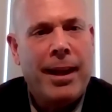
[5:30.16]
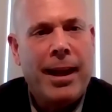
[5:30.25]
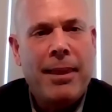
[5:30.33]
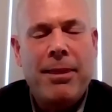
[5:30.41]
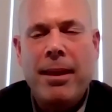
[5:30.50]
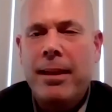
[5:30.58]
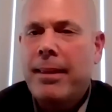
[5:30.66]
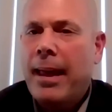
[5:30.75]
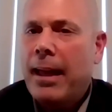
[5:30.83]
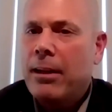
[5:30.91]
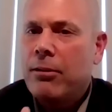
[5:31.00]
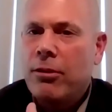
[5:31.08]
And I think
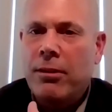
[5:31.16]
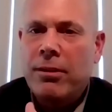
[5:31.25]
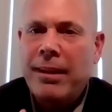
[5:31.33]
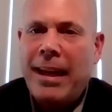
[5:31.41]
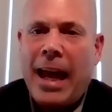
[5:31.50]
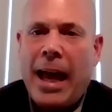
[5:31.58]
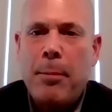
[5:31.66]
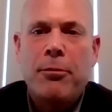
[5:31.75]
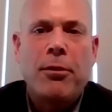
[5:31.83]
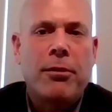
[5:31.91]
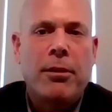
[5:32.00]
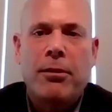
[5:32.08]
that just
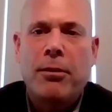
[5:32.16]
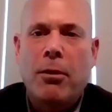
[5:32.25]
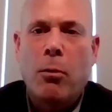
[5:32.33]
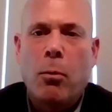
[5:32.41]
captures it so